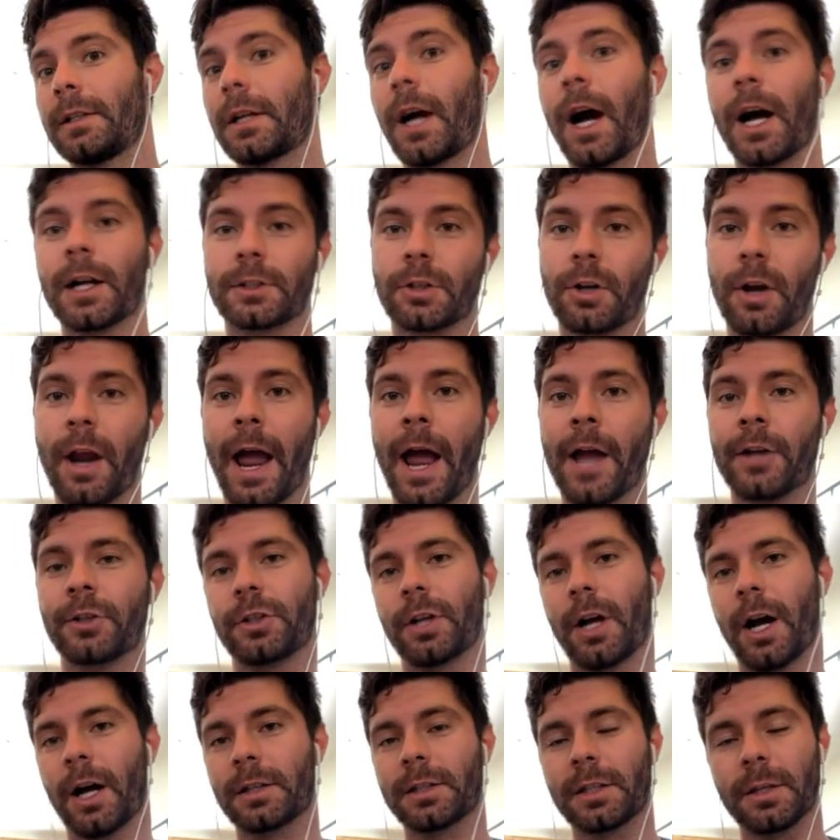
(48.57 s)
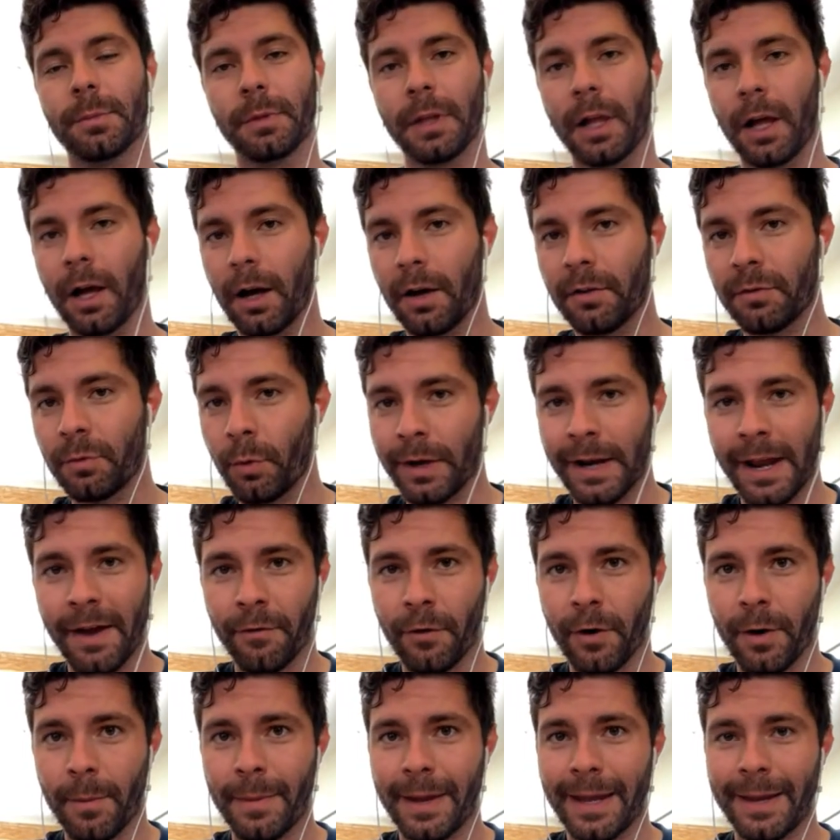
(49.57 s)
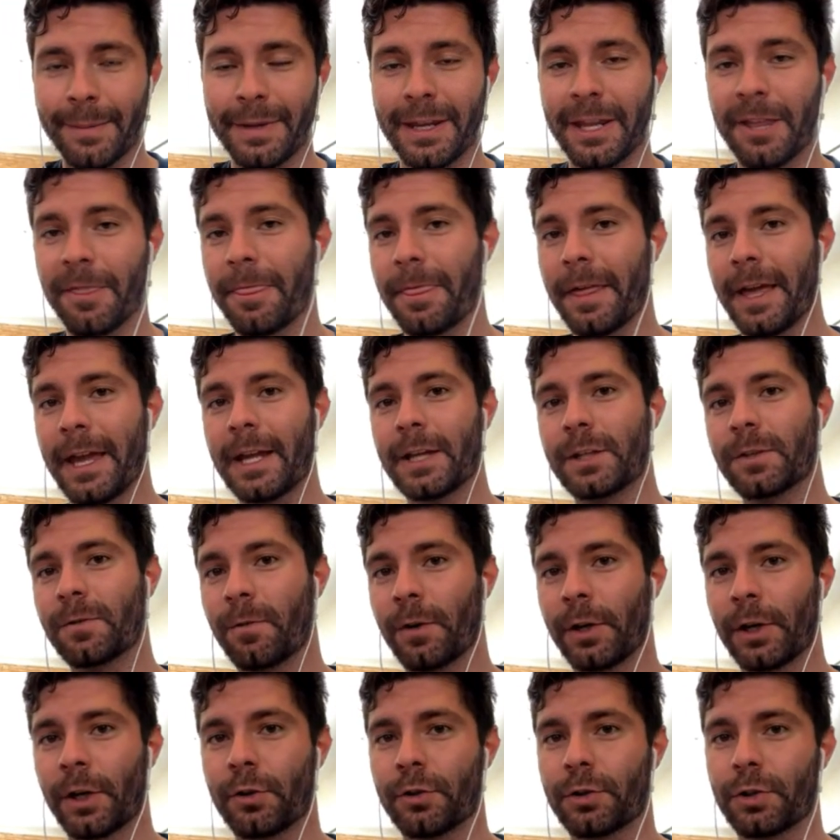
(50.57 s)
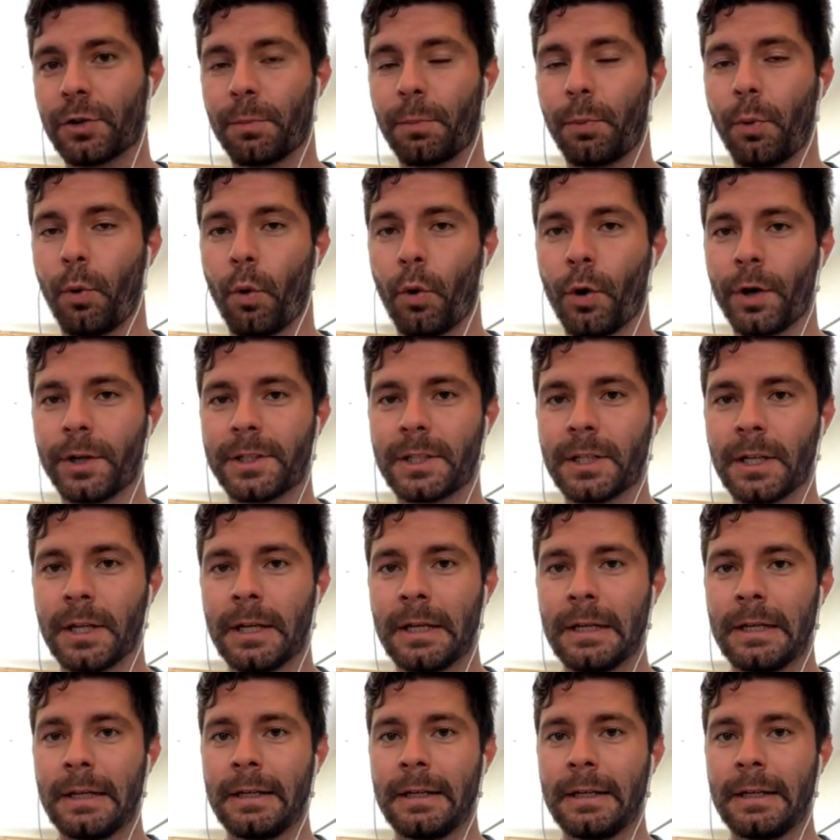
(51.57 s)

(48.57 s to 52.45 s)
talk trash, talk some love, whatever it may be. Thanks for your support.